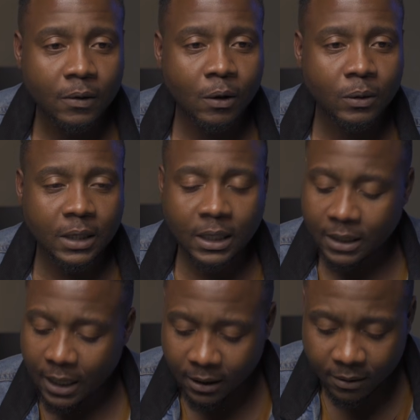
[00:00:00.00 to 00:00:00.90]
no, sus
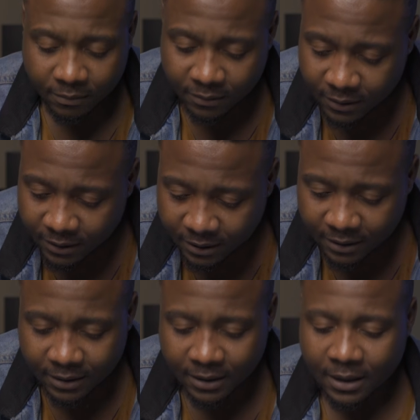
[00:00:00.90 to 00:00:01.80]
9,
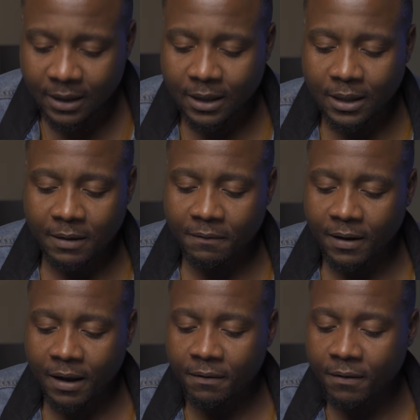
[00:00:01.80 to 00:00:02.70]
then
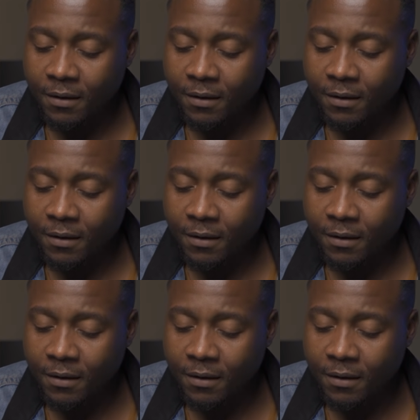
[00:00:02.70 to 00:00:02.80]
5,